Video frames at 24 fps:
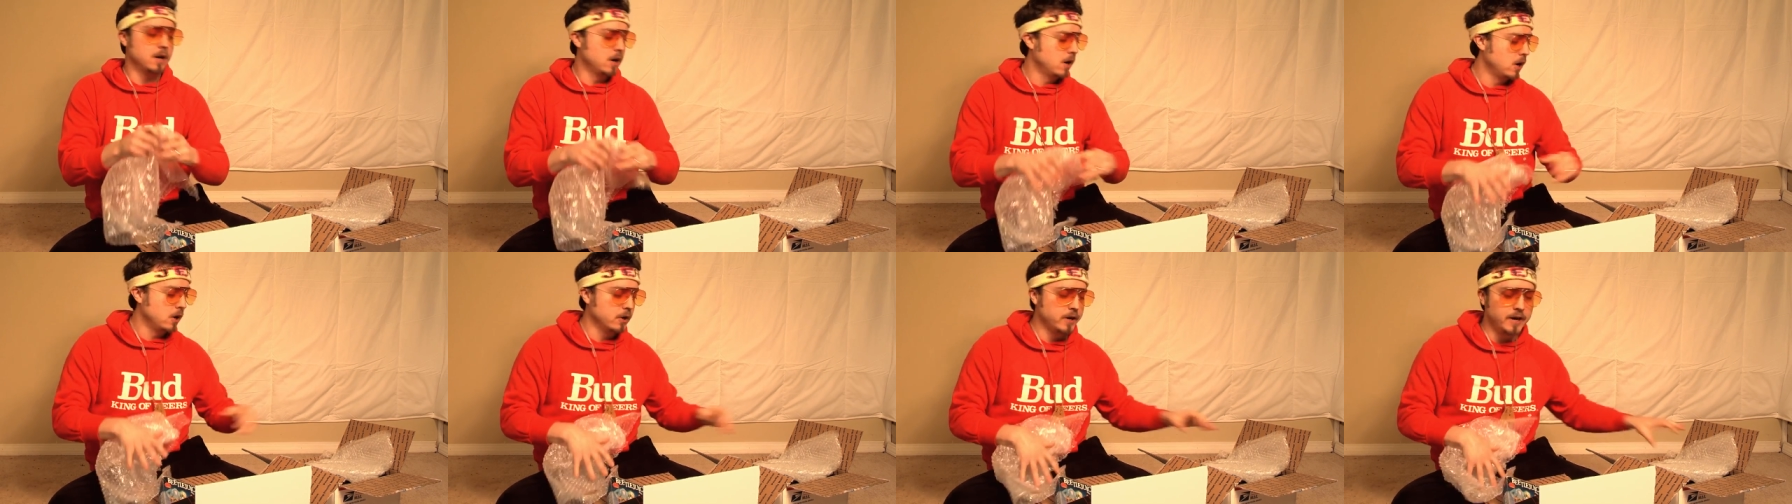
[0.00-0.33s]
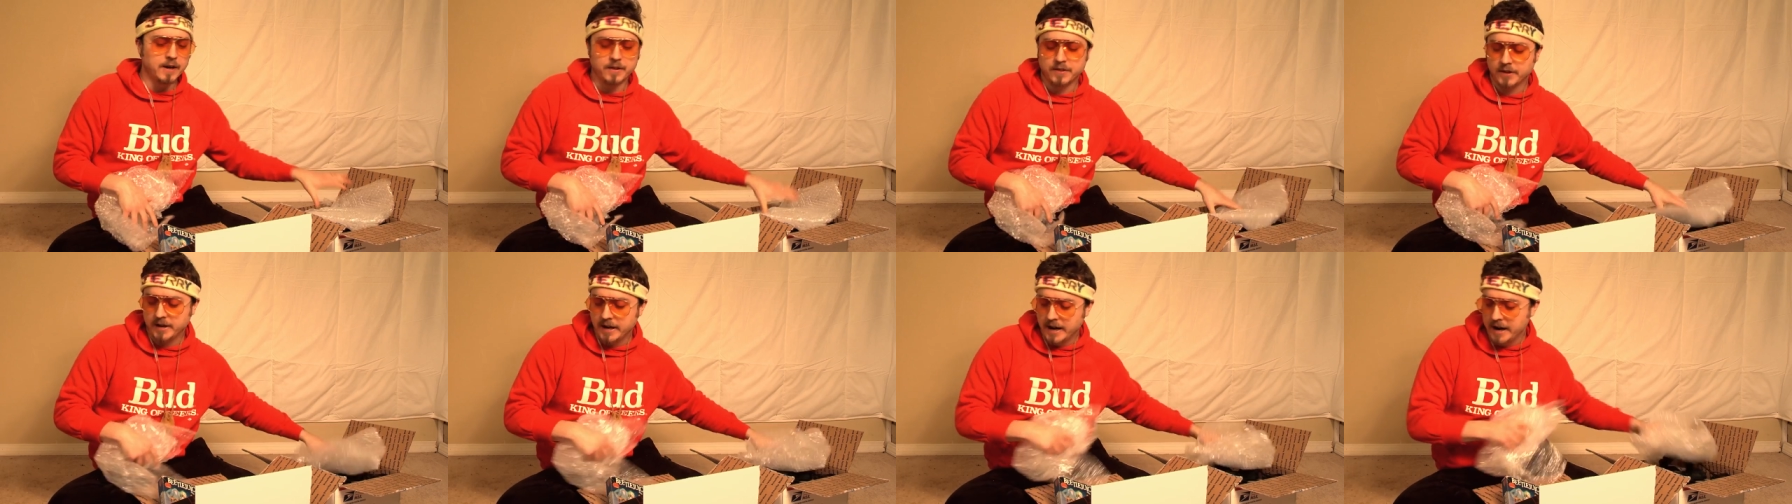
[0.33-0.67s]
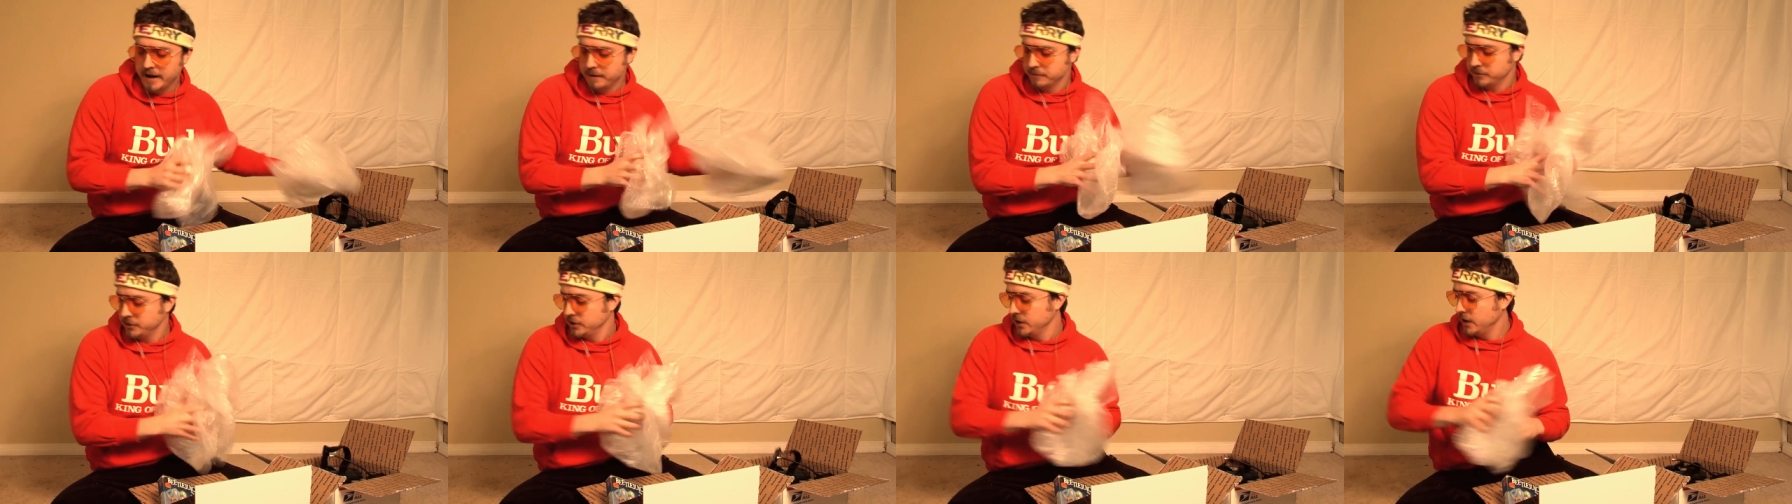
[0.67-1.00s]
Oh yeah, the
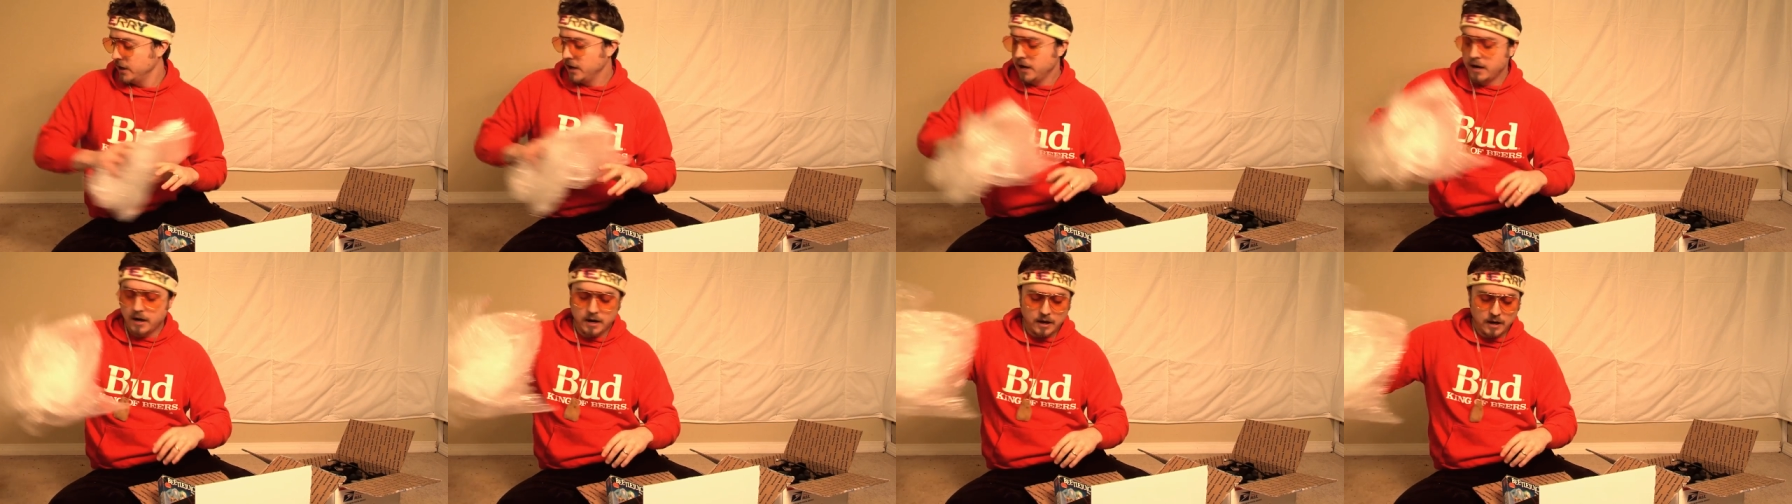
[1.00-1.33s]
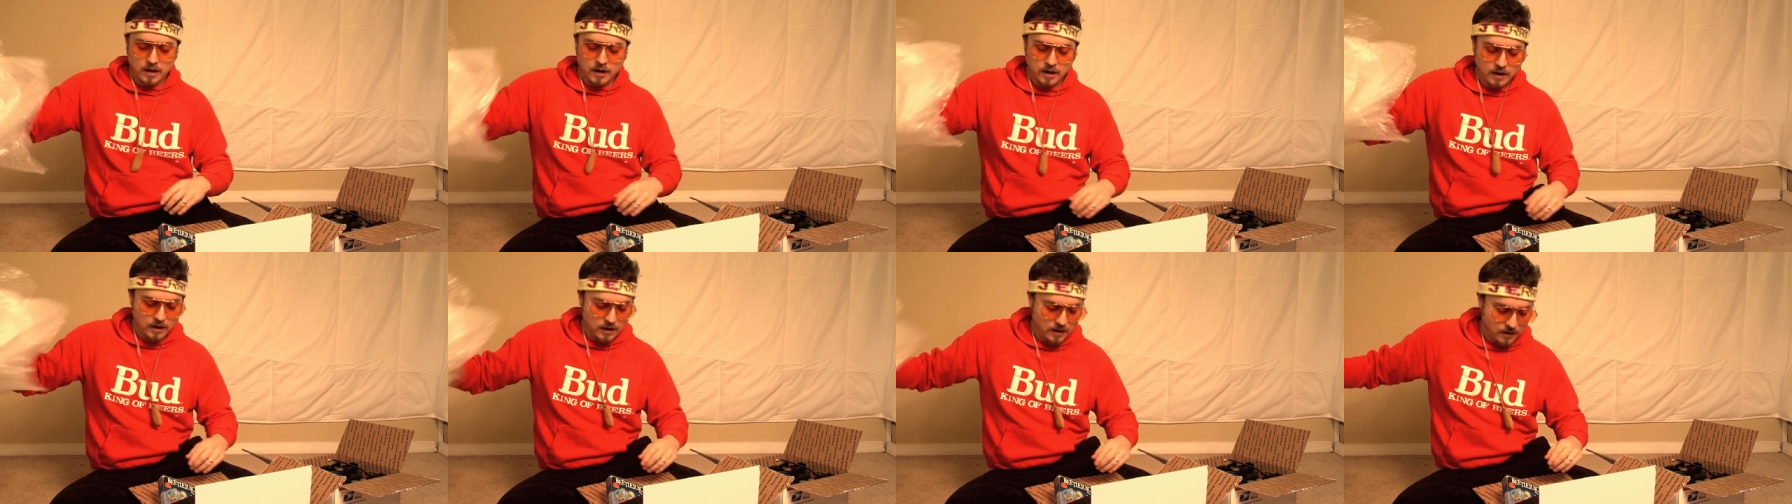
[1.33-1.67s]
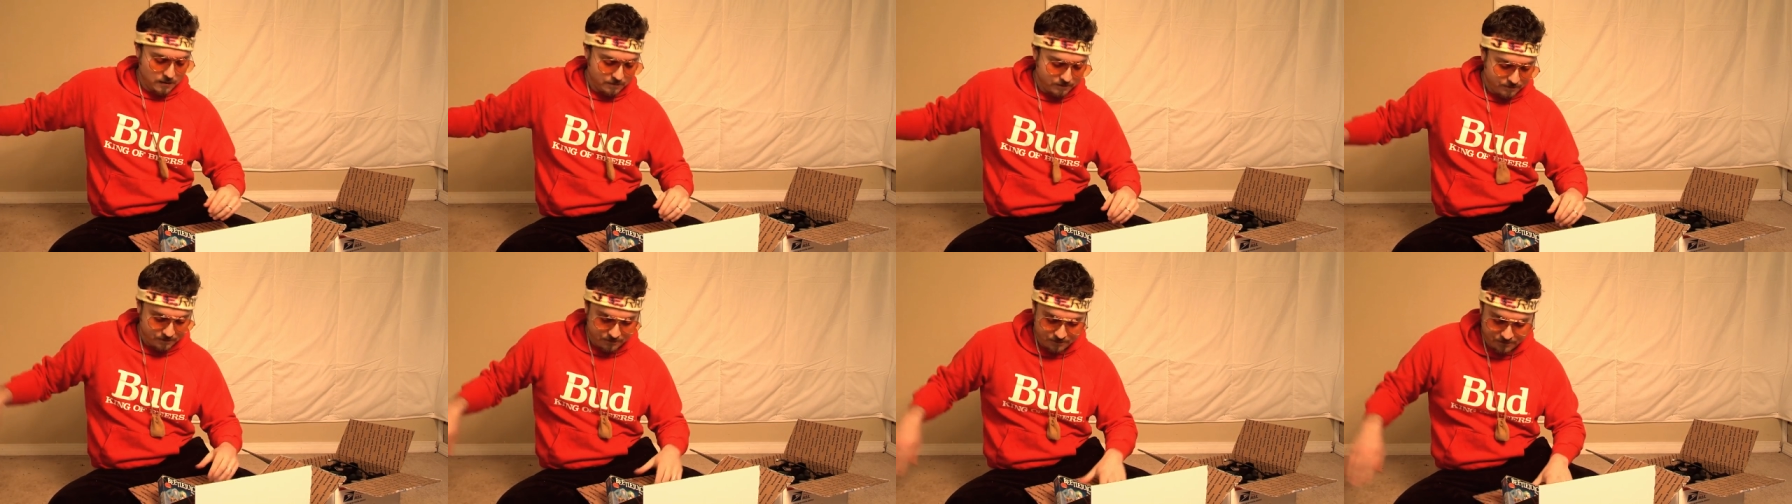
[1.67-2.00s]
game.
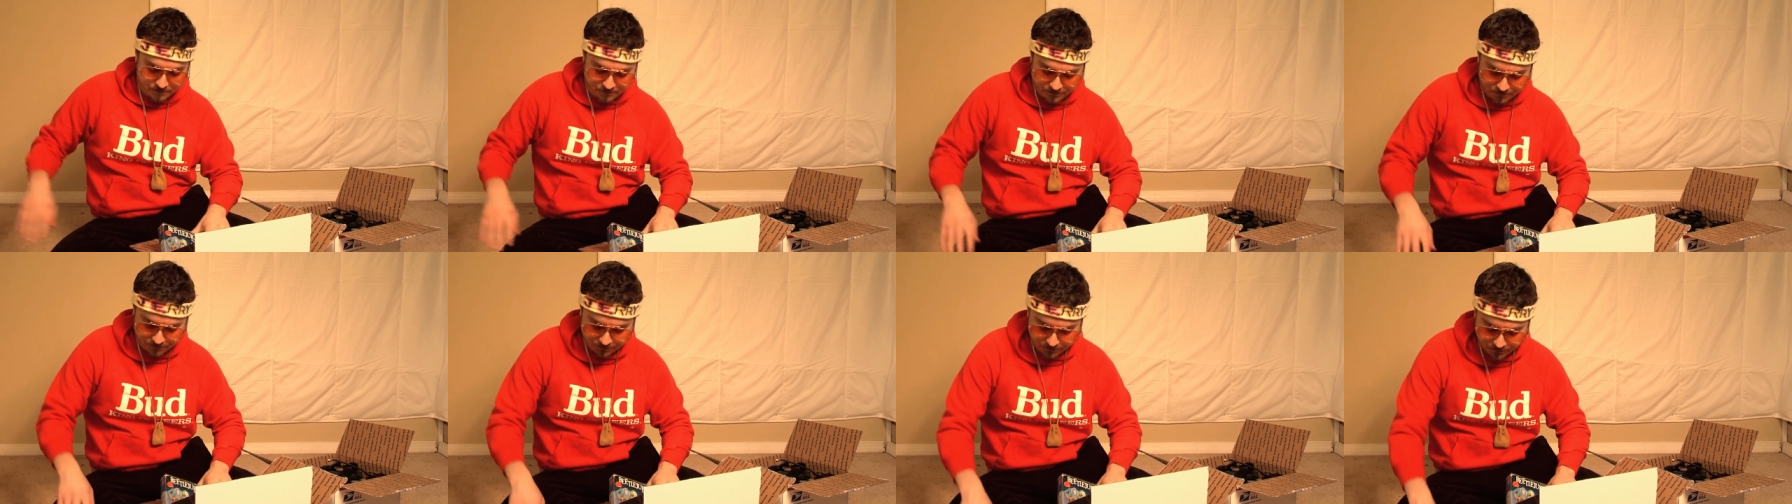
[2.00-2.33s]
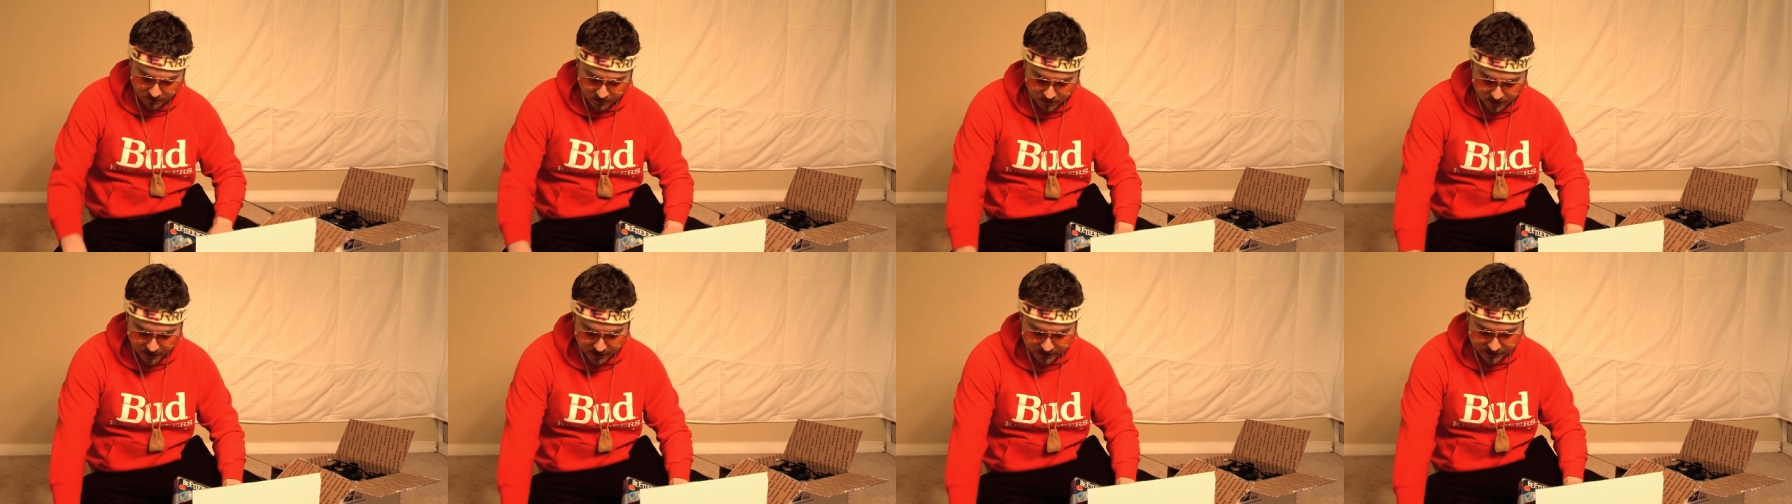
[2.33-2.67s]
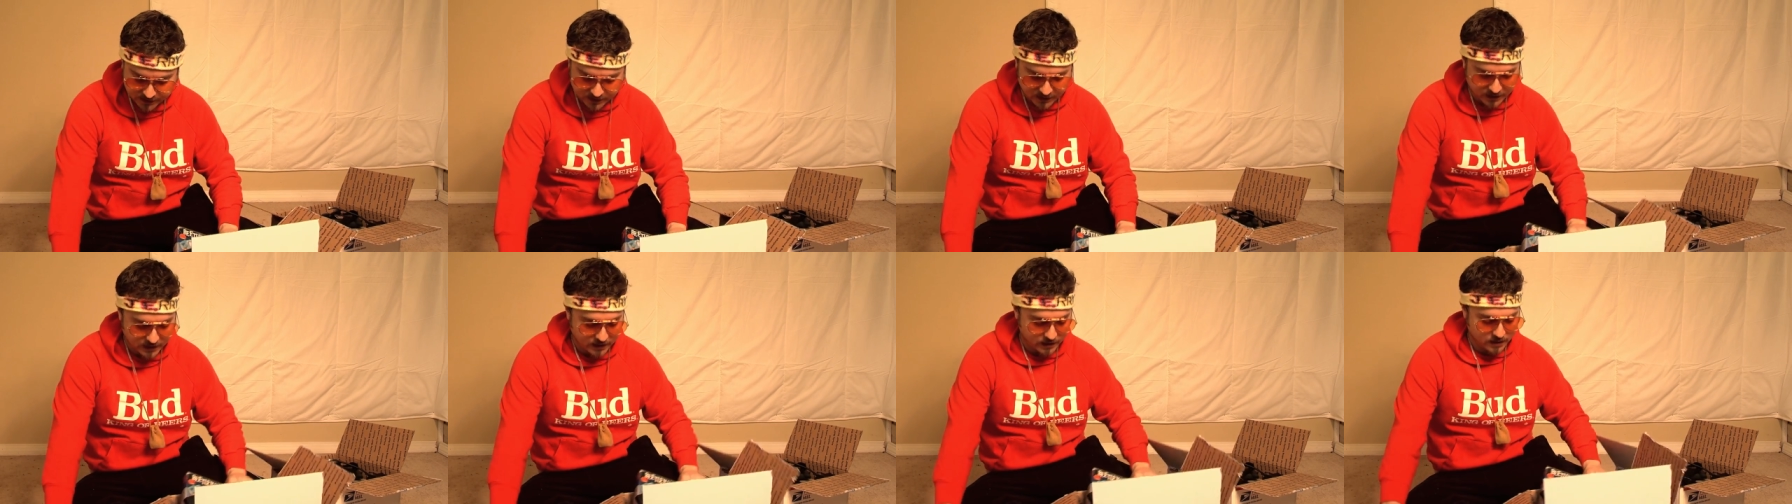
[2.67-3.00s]
Um,
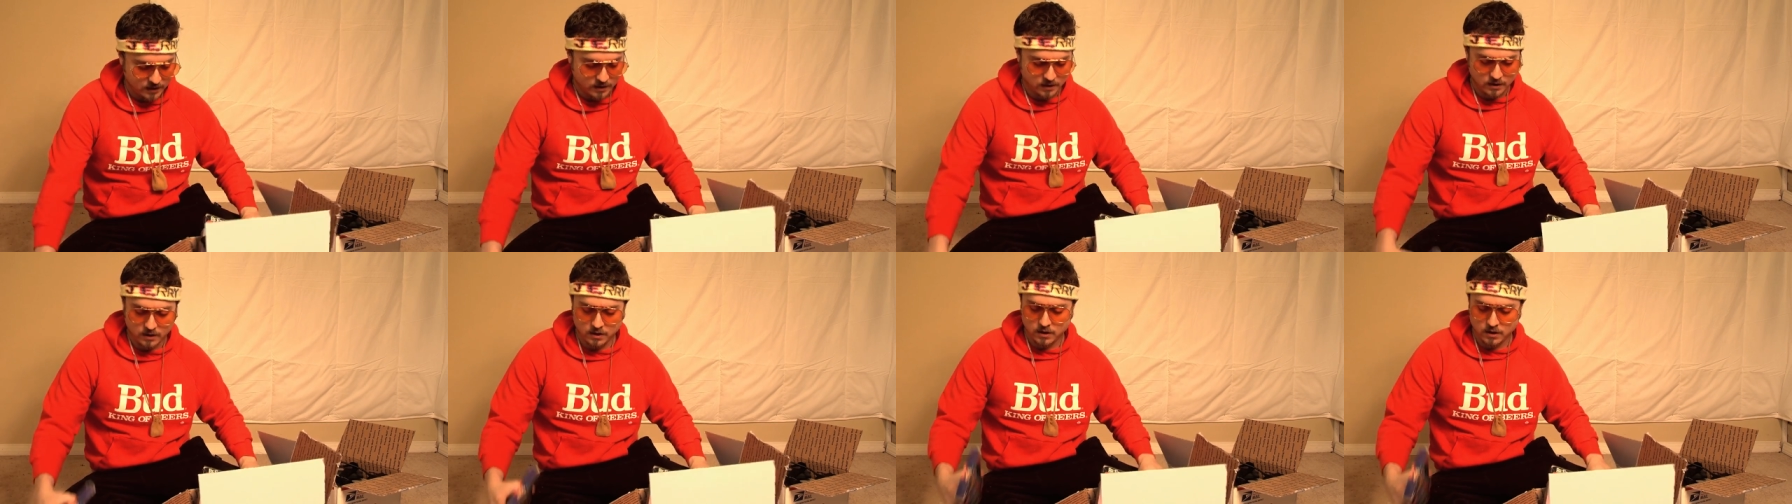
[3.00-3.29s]
let's see.